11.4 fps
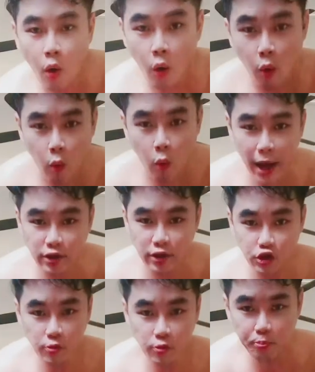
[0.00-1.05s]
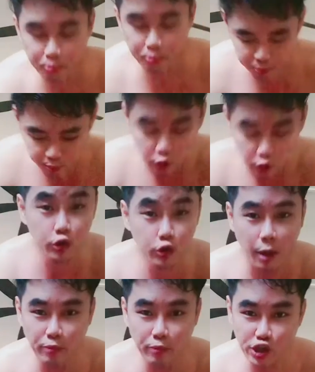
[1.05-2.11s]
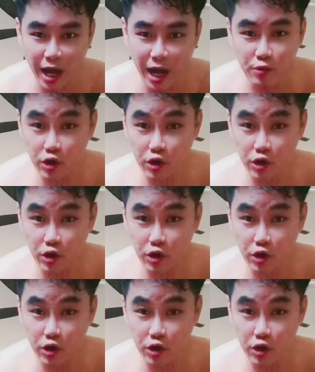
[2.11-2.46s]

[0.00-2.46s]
when you do your push-up,